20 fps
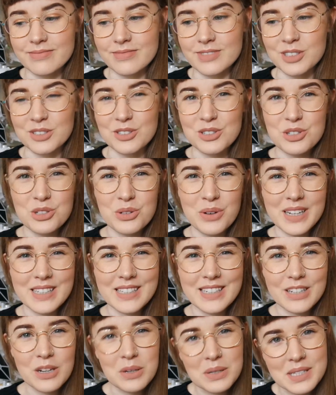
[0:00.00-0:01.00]

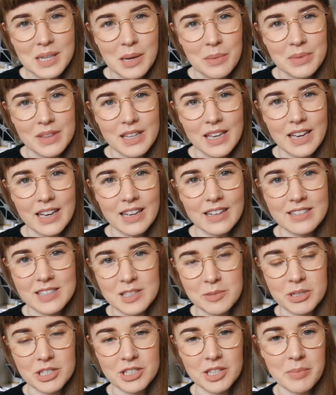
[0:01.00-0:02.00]
disjointed or something,
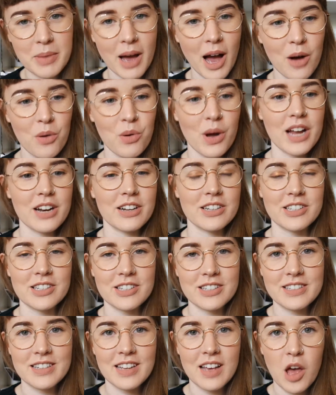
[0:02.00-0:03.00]
especially part 1. I
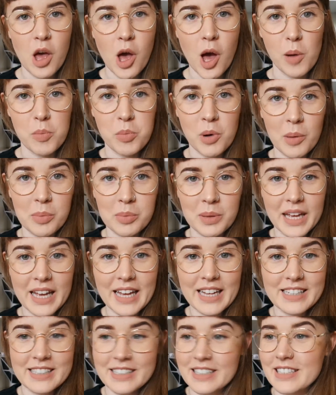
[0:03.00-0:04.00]
just
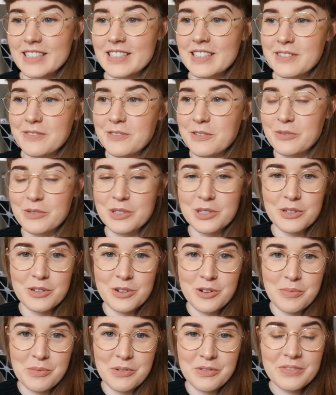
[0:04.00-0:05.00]
abruptly ended as if it was a
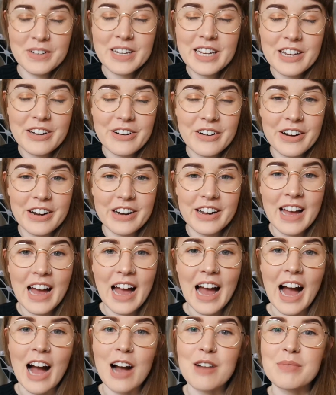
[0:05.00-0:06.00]
normal video,
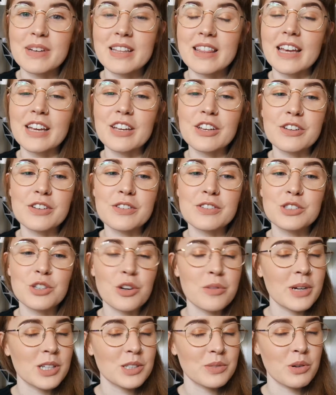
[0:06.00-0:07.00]
but thank you
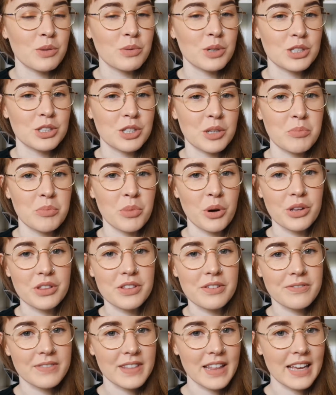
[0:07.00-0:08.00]
so much for watching
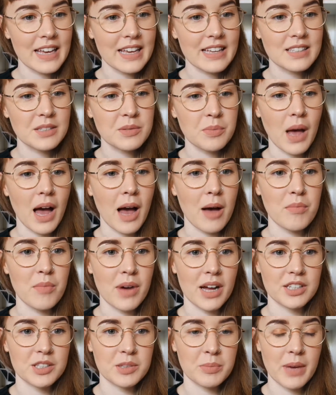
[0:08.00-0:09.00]
both of these.
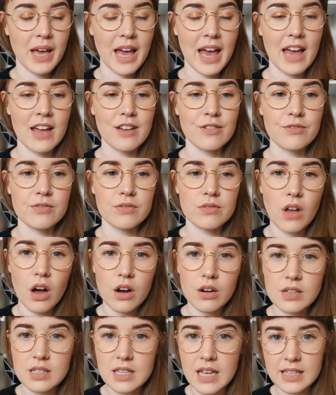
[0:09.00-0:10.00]
My Japan
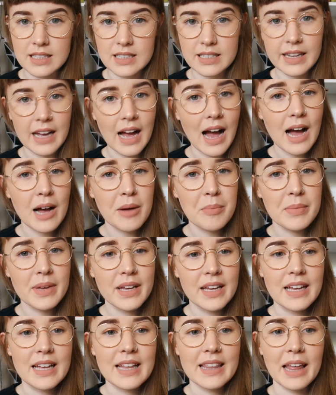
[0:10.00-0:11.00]
vlogs are to come.
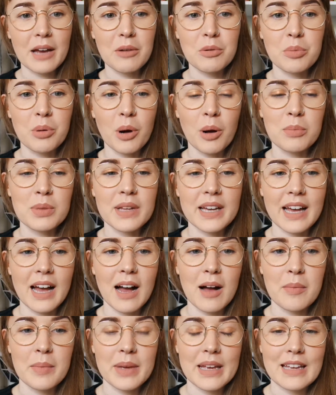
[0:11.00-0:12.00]
They will probably
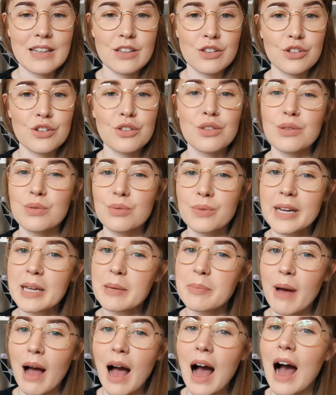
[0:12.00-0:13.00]
come in
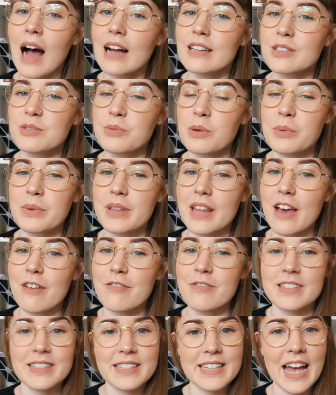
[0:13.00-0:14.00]
3 parts. We were there
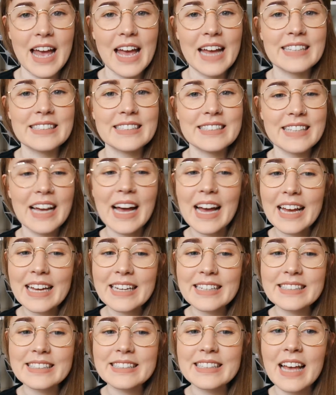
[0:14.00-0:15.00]
for 10
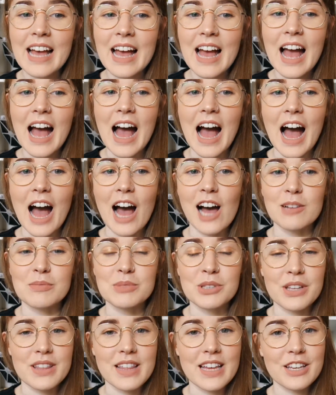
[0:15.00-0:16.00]
days,
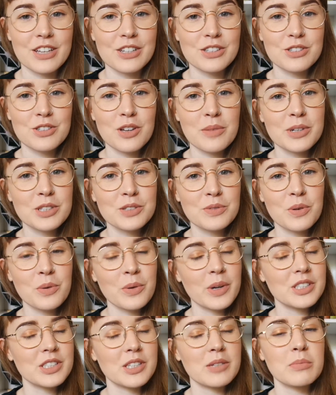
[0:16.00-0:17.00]
so thank you so much for
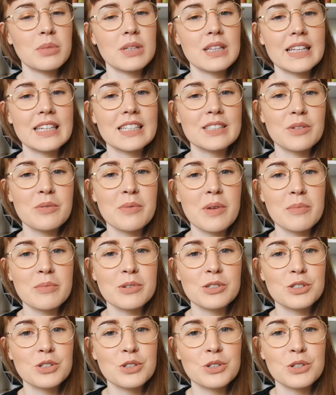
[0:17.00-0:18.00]
watching. Please
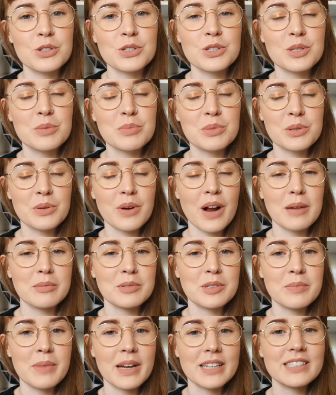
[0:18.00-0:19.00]
remember to subscribe
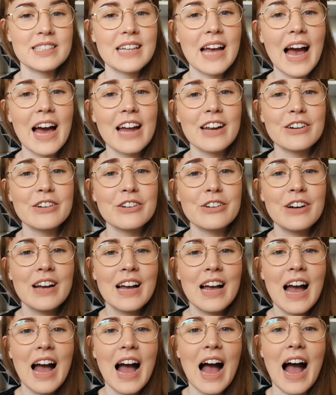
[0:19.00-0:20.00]
to my channel,
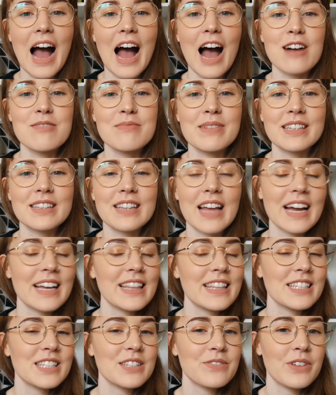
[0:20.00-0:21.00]

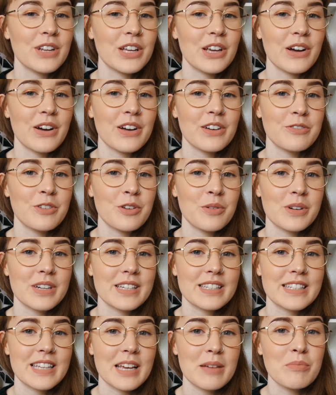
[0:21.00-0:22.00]
like this video if you want
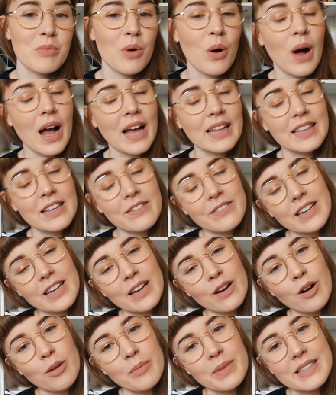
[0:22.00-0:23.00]
to see more, and leave
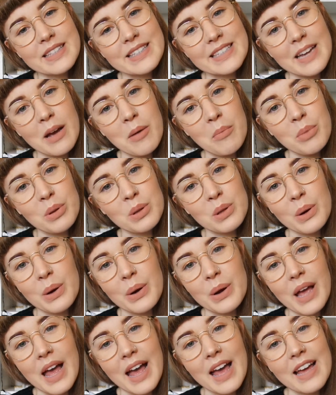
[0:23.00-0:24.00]
any comments down
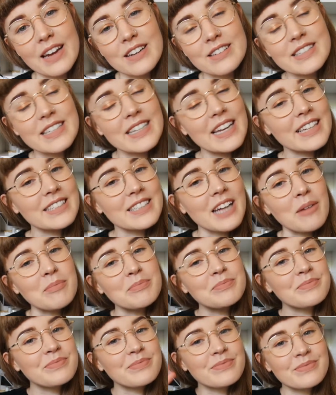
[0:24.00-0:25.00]
below, and I'll see you next time.
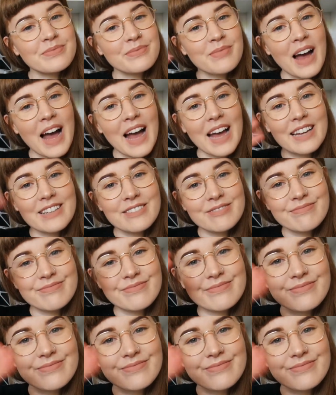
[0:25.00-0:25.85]
Bye!